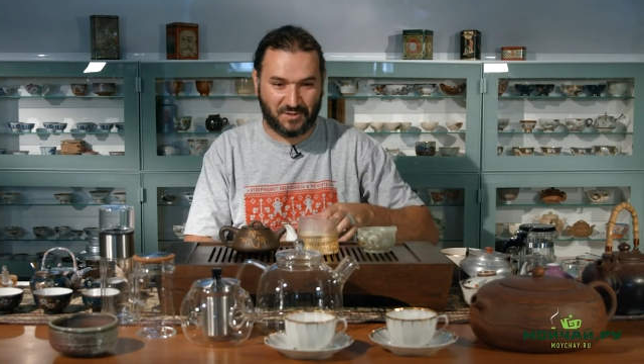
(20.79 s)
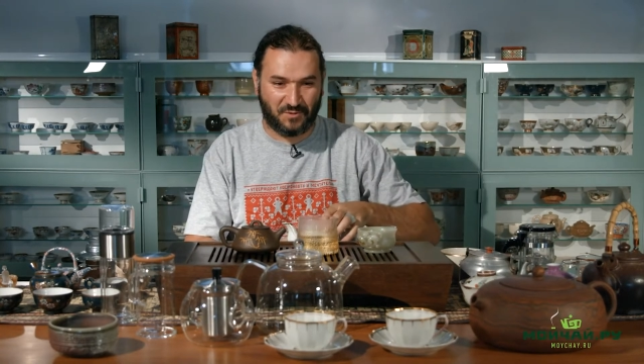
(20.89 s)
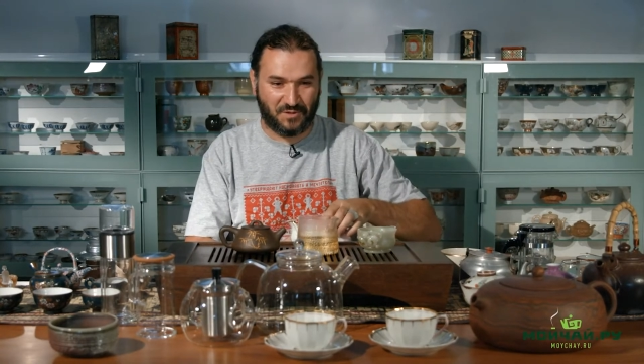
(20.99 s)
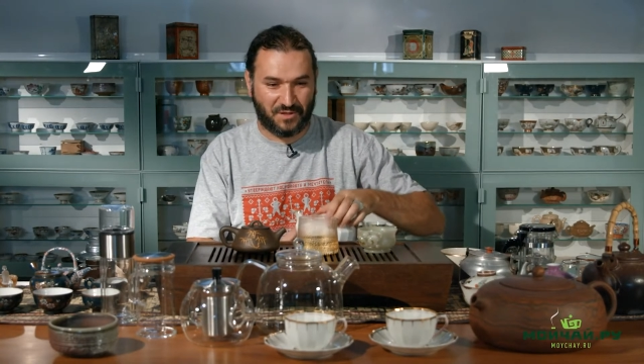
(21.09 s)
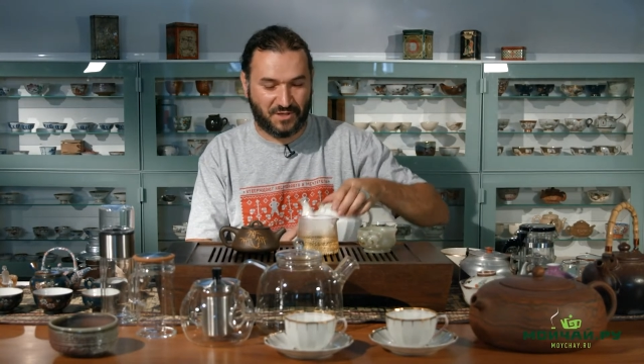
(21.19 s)

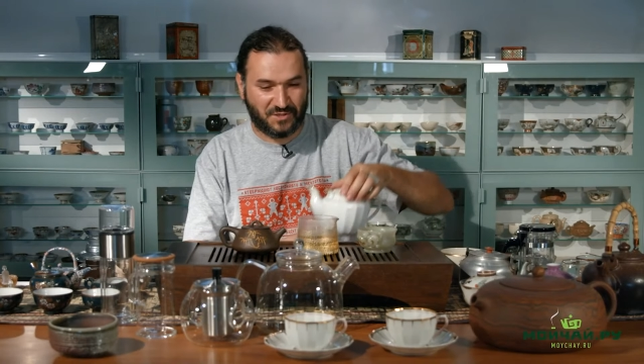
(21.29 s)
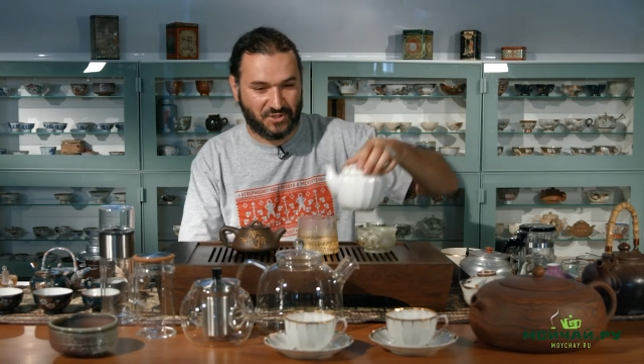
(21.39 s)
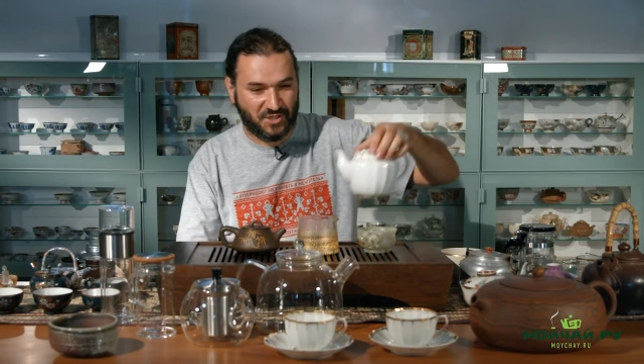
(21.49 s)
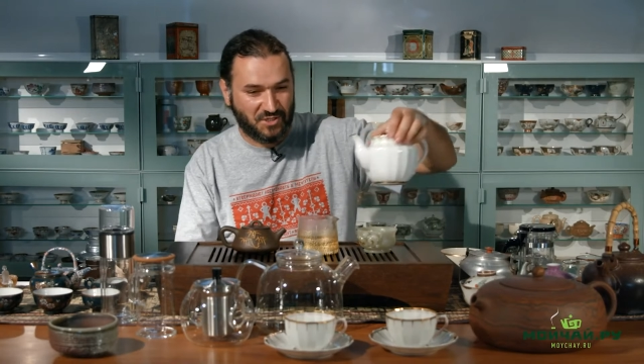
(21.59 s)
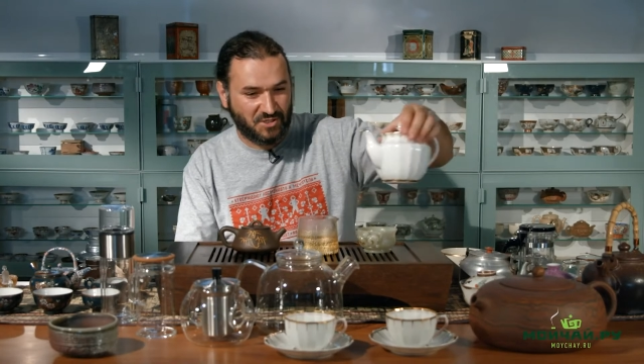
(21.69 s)
Traditional
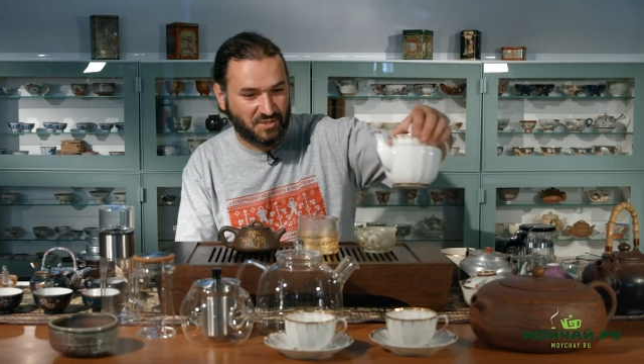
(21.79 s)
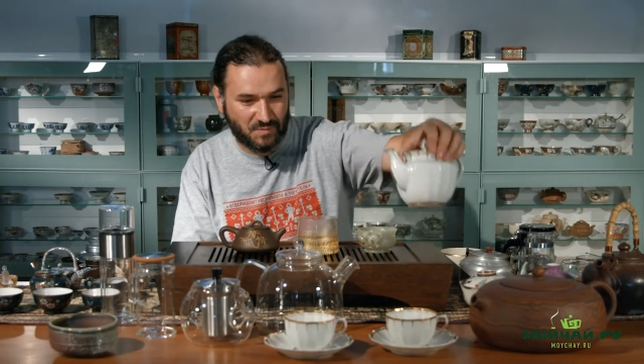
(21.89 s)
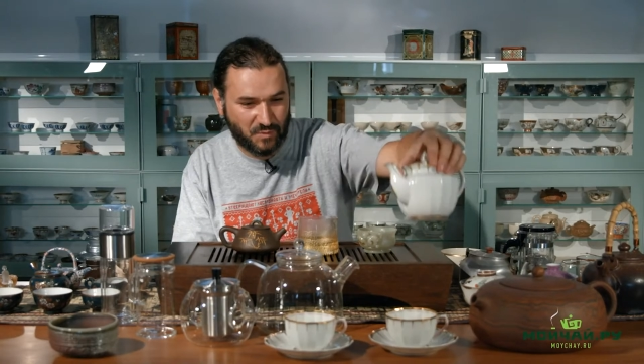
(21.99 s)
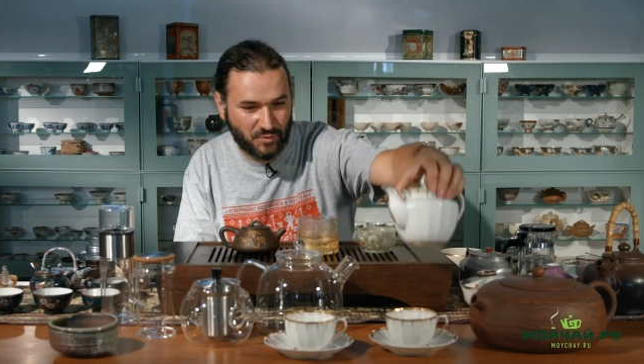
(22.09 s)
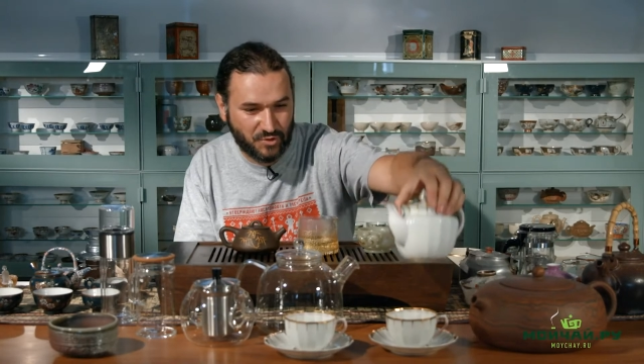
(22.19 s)
cups with
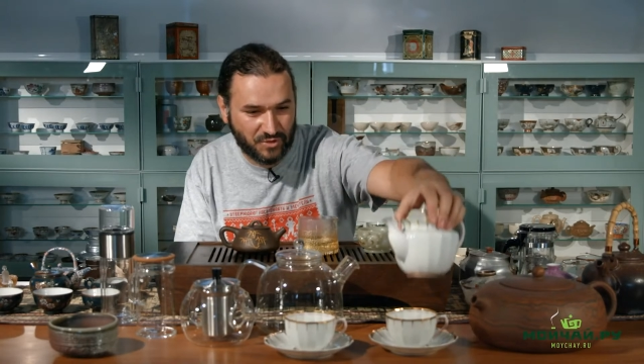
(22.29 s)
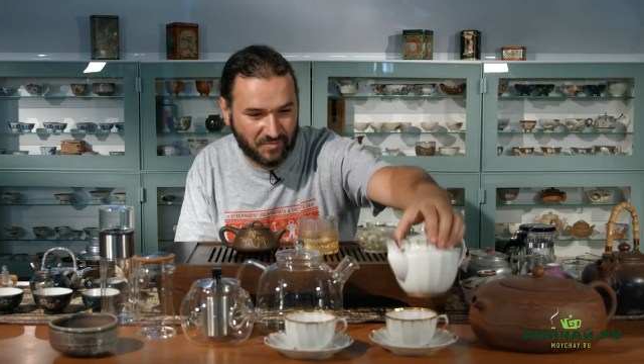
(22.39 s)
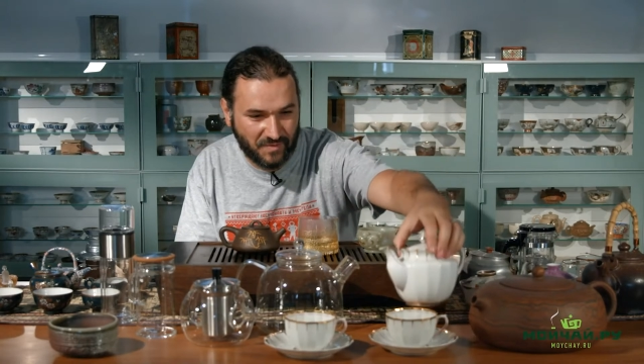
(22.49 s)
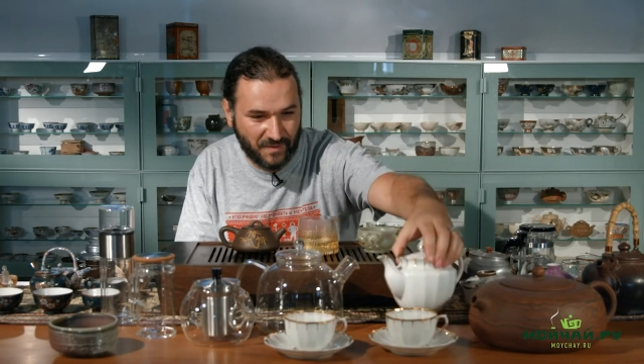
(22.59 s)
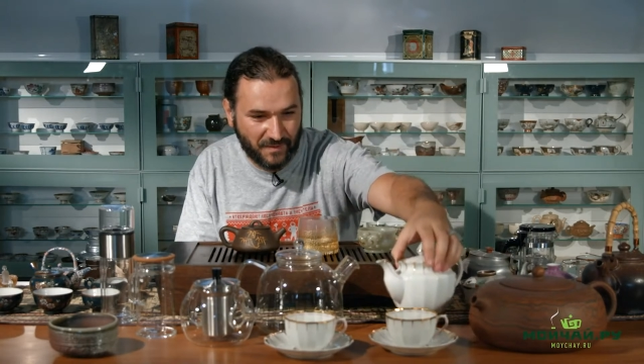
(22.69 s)
saucers.